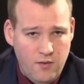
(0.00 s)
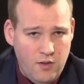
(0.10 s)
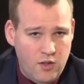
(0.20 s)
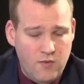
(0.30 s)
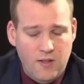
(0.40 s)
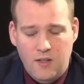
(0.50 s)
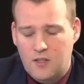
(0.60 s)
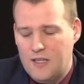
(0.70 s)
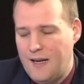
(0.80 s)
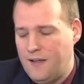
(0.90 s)
just with a
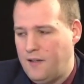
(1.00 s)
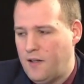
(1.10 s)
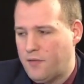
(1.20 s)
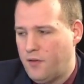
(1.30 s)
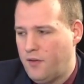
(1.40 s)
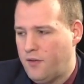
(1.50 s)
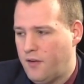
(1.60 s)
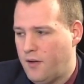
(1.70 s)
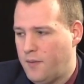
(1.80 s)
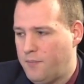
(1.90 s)
slightly different
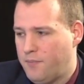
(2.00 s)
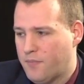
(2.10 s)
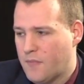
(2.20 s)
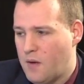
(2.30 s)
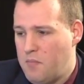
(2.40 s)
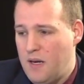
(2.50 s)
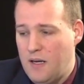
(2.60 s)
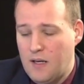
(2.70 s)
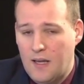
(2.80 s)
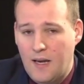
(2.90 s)

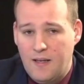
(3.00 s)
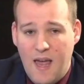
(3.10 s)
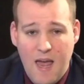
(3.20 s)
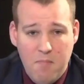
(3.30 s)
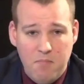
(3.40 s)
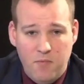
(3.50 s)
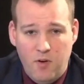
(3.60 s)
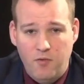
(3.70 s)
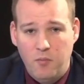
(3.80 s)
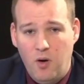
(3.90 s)
meaning. Like the
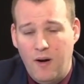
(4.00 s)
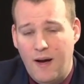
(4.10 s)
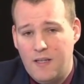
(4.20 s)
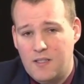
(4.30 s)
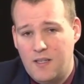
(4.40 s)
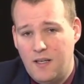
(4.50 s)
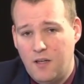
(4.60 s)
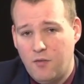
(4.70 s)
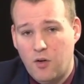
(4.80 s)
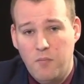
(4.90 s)
M of mora is
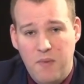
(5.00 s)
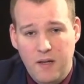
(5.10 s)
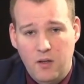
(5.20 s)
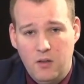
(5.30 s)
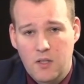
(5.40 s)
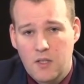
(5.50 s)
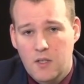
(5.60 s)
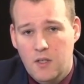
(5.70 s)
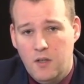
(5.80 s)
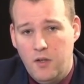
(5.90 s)
standing for the middle,
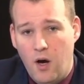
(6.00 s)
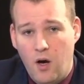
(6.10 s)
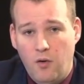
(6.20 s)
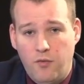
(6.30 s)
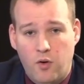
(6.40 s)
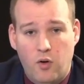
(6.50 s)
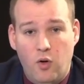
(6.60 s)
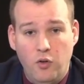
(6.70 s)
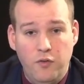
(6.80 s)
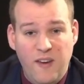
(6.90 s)
the O for
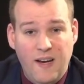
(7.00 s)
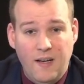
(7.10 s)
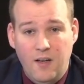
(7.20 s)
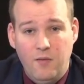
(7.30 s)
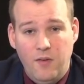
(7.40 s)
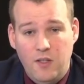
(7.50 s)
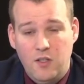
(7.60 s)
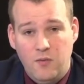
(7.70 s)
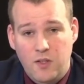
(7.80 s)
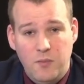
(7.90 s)
ontwikkelen,
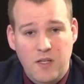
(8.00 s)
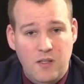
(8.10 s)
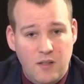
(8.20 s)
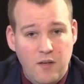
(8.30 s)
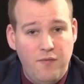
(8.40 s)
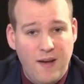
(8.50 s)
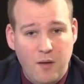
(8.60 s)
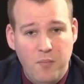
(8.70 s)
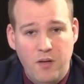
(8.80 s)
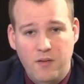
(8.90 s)
which means
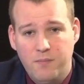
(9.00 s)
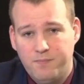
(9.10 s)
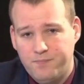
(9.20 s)
development